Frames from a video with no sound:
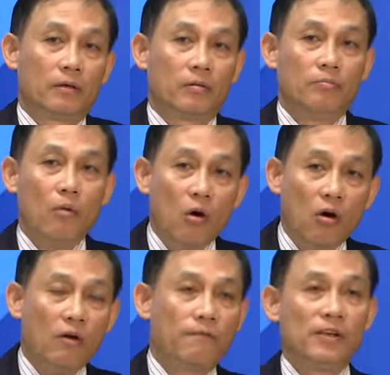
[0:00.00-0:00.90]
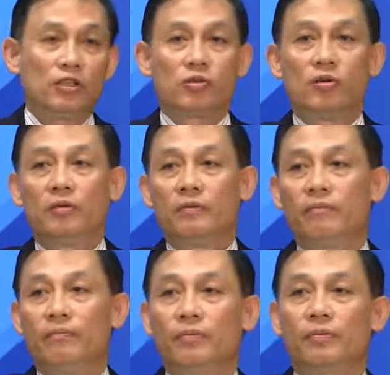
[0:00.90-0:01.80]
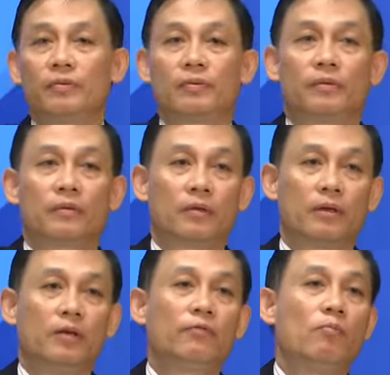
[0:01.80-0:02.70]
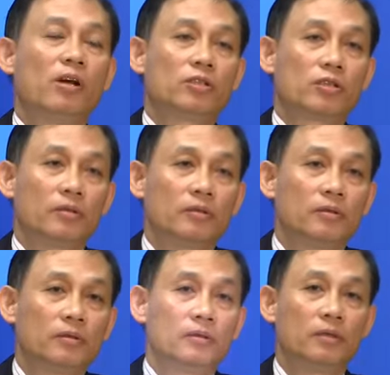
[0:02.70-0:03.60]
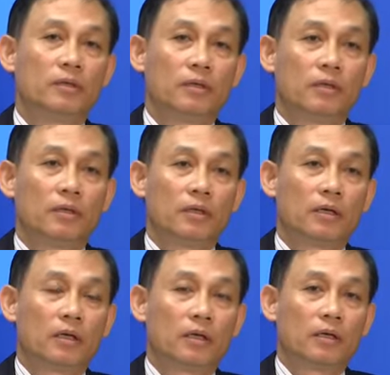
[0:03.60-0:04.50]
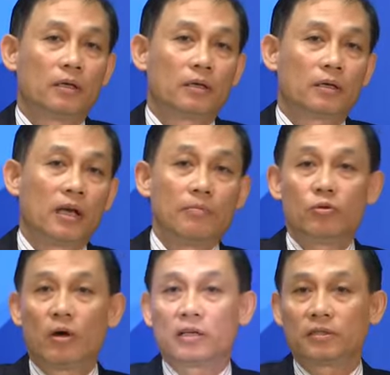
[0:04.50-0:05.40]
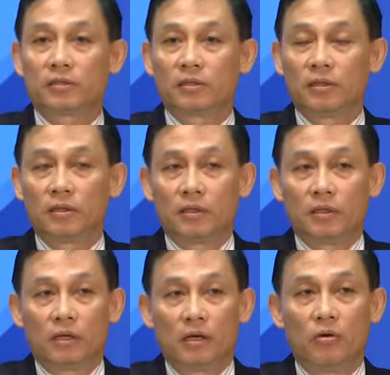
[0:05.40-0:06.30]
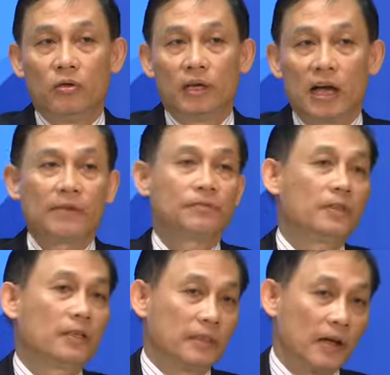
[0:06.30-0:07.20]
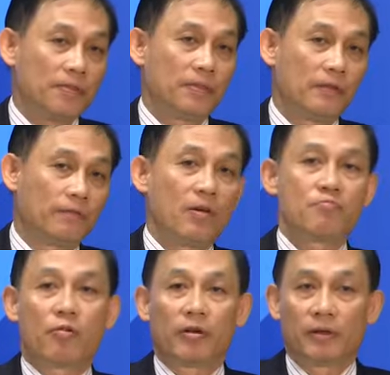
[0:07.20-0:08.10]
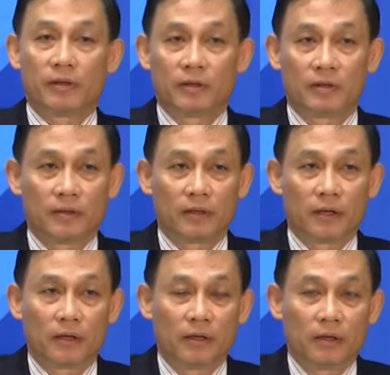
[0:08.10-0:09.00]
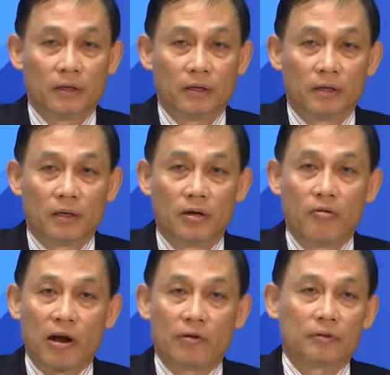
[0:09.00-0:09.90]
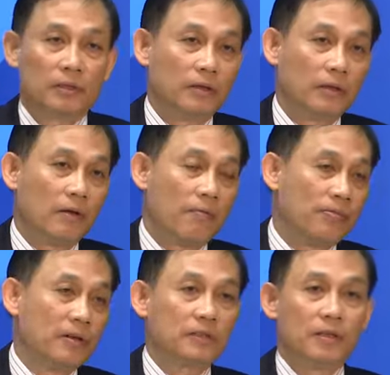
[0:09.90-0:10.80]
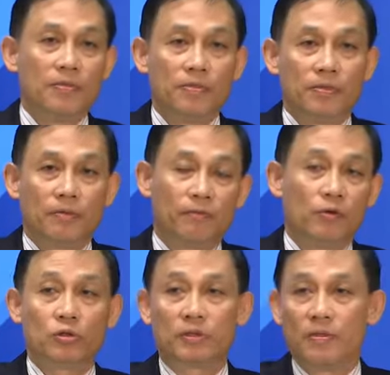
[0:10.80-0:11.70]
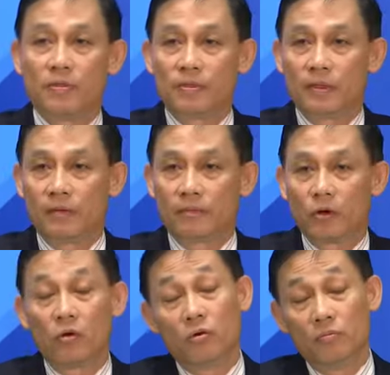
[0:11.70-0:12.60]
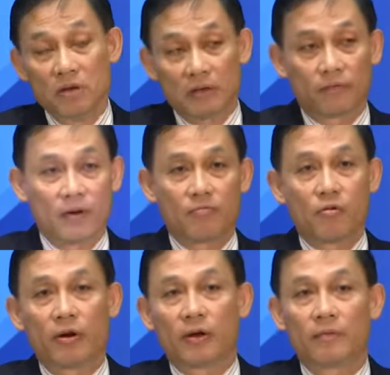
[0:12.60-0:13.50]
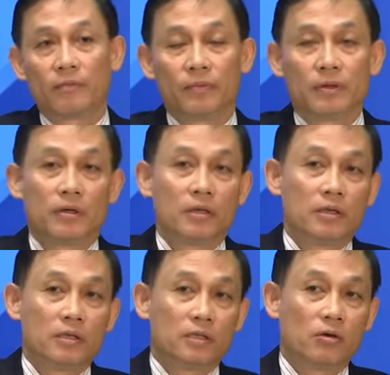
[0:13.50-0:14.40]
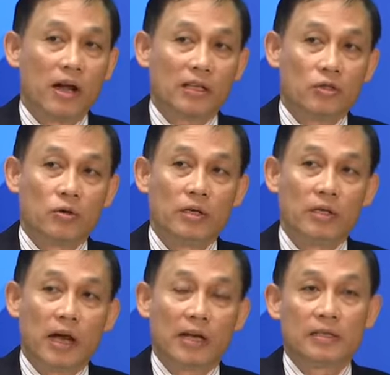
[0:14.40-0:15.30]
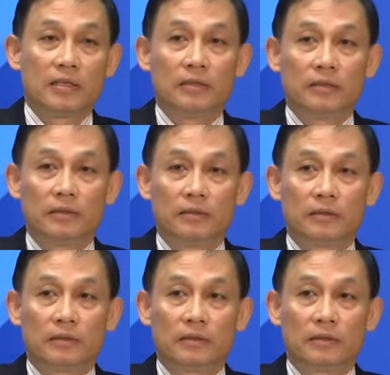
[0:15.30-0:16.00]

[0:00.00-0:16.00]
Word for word: more official information uh, came to us only after the tenth of February, uh, around the thirteenth, fourteenth, or mid-February. So actually, until